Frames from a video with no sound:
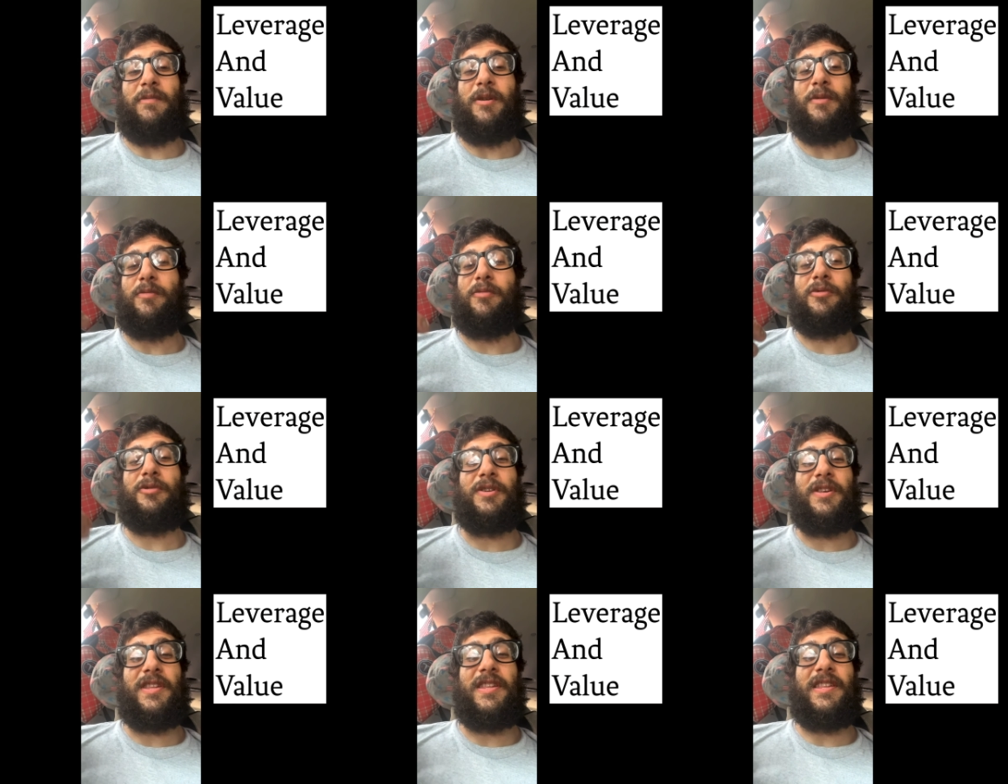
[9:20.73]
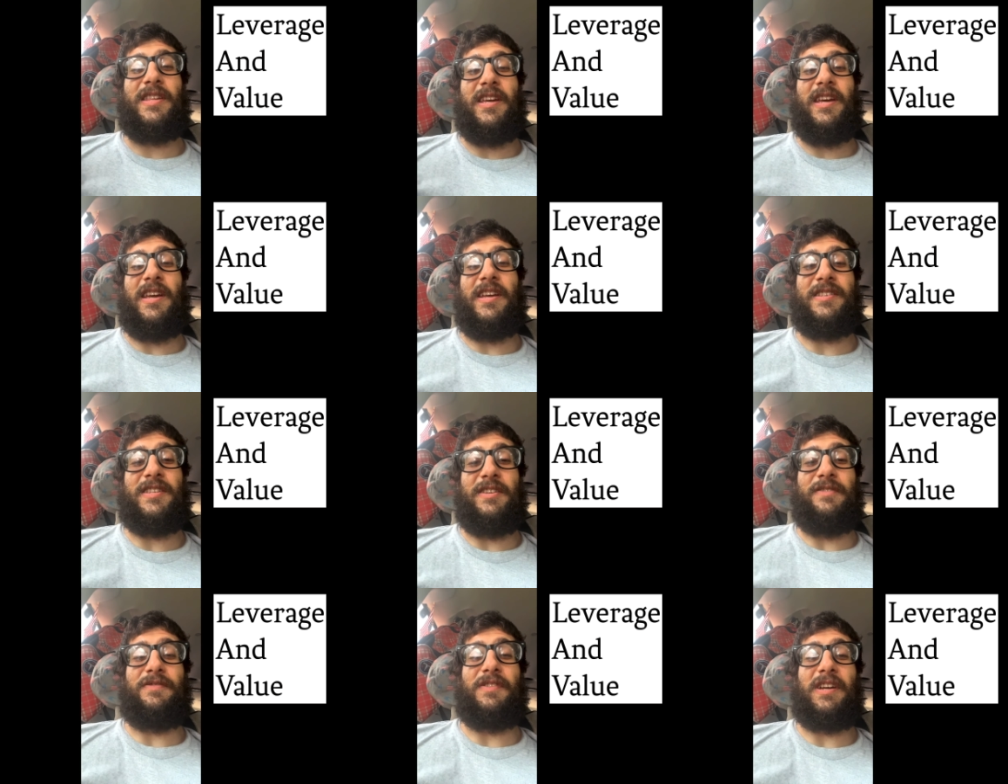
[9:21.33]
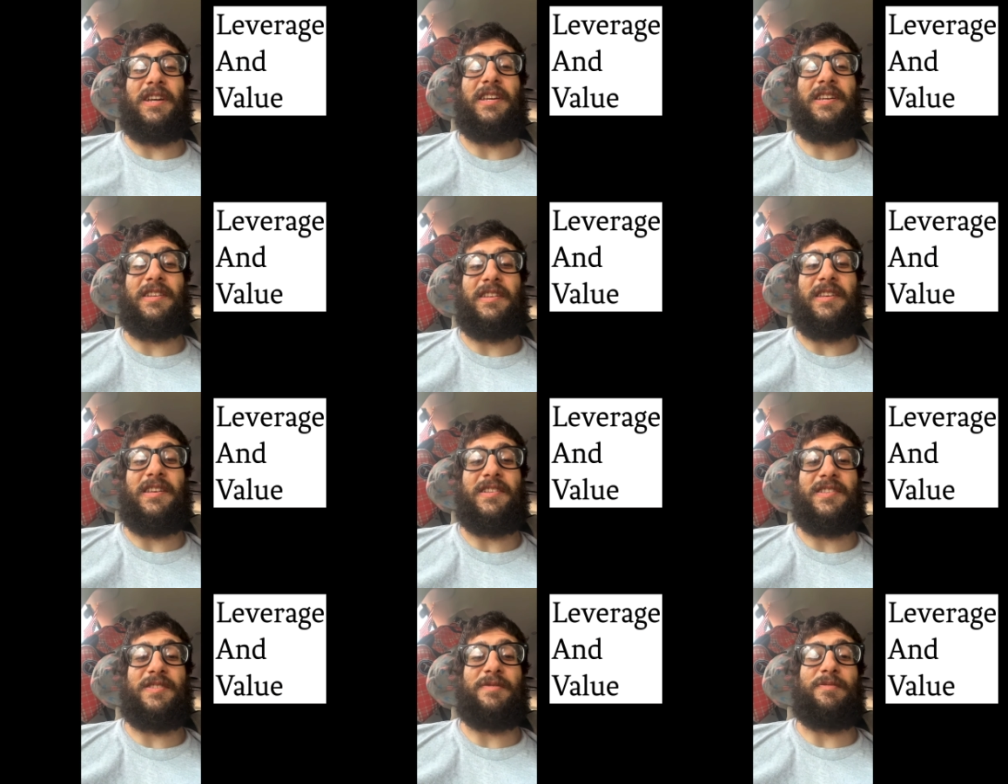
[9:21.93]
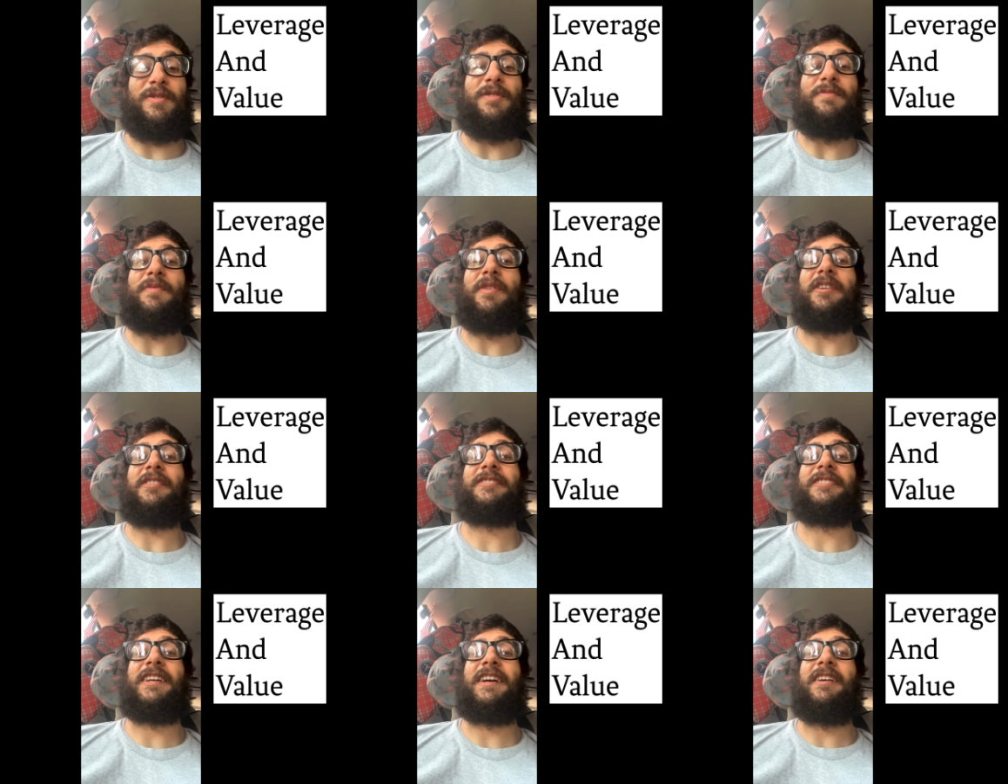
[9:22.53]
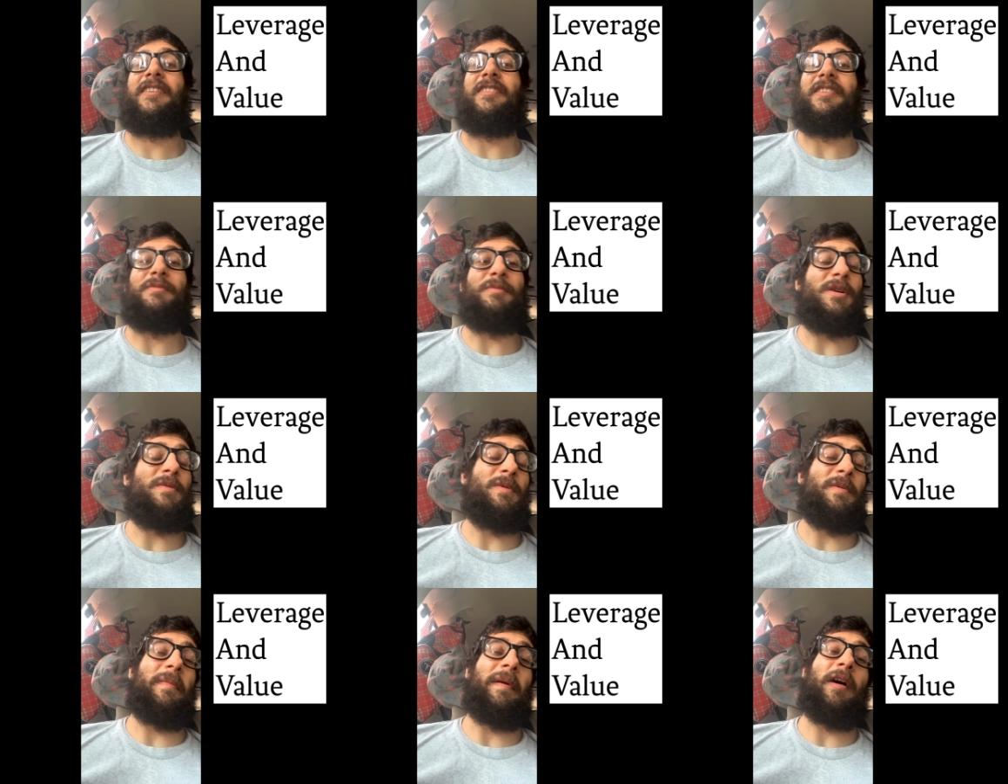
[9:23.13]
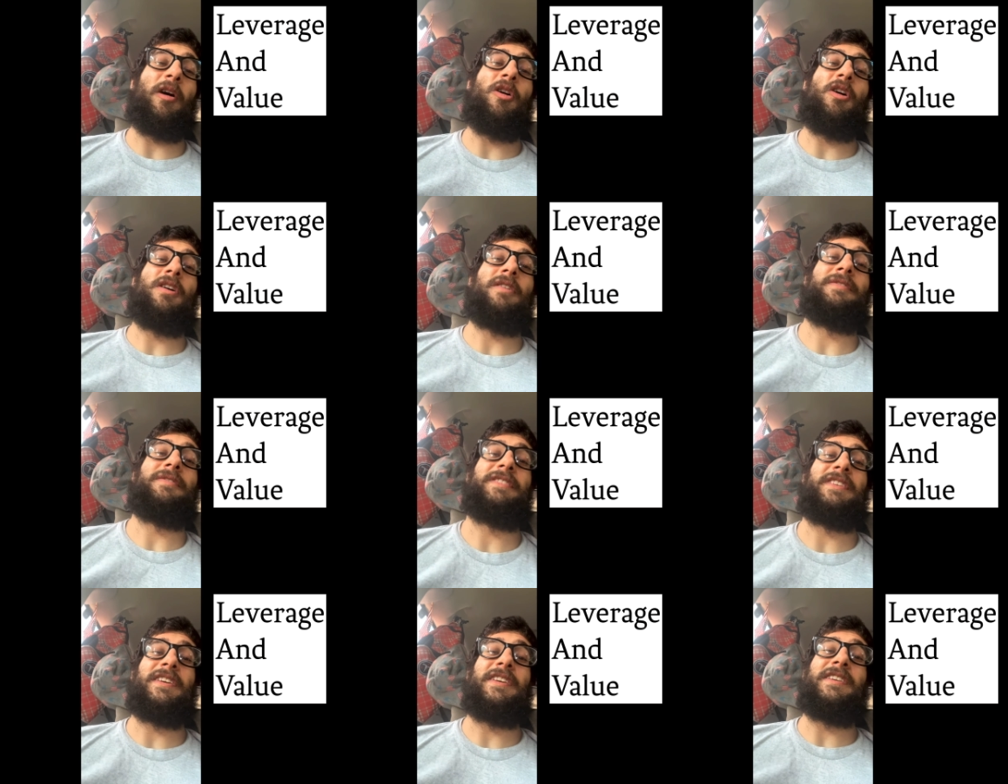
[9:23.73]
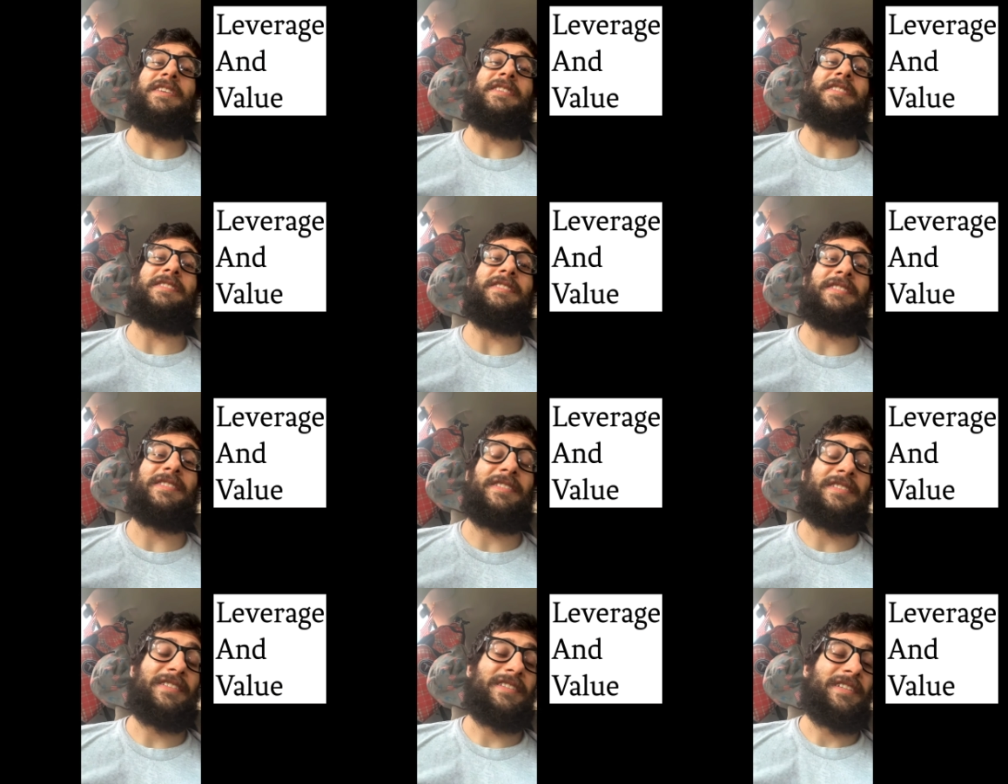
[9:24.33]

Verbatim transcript: up with, and see if I can get some emails out, and maybe my off days